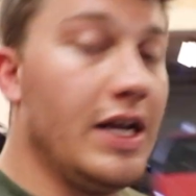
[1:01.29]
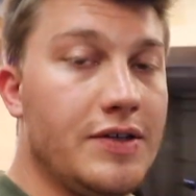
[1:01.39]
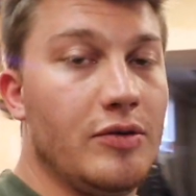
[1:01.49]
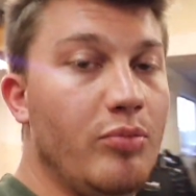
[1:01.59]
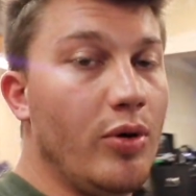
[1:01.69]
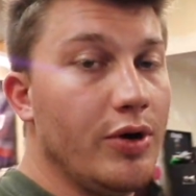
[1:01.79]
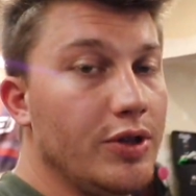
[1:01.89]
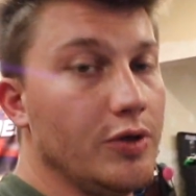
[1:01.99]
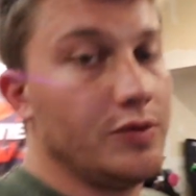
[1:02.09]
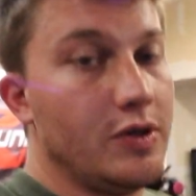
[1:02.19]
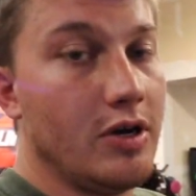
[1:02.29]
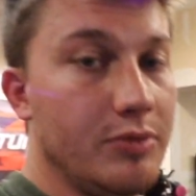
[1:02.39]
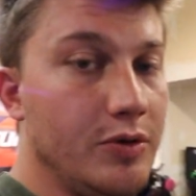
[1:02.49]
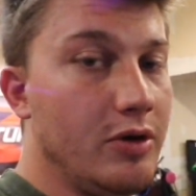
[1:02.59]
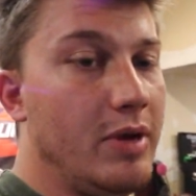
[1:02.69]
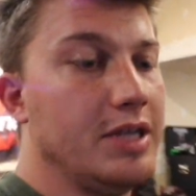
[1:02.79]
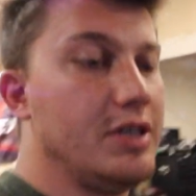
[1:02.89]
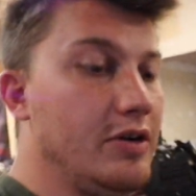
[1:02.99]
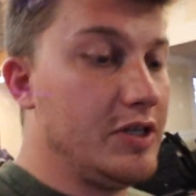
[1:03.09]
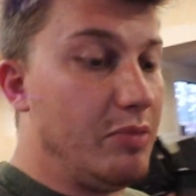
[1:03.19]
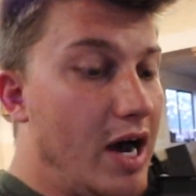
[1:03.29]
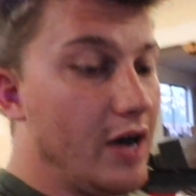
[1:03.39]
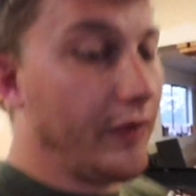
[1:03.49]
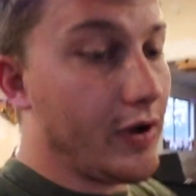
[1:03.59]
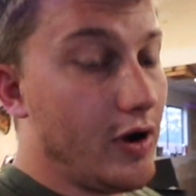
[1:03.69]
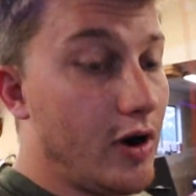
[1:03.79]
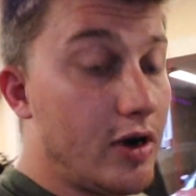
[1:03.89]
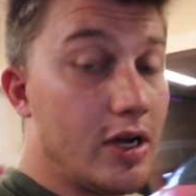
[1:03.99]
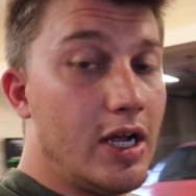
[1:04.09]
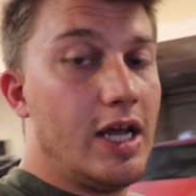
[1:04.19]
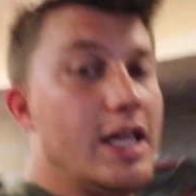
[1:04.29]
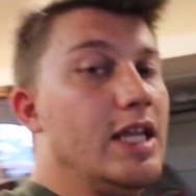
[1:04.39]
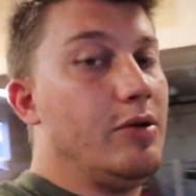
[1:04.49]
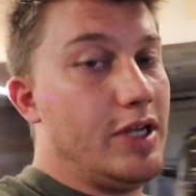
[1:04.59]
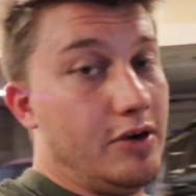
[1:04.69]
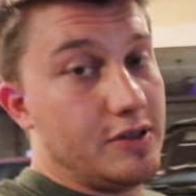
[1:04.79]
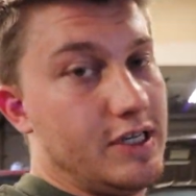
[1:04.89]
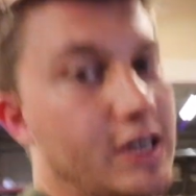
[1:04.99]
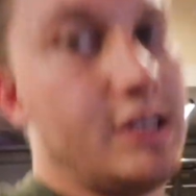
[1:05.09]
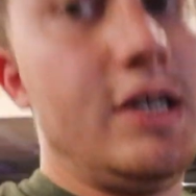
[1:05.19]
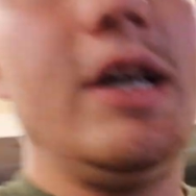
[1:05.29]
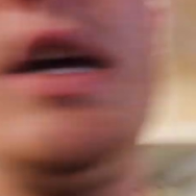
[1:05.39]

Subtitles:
at some point, those would come to an imaginary spot on the car and they would intersect.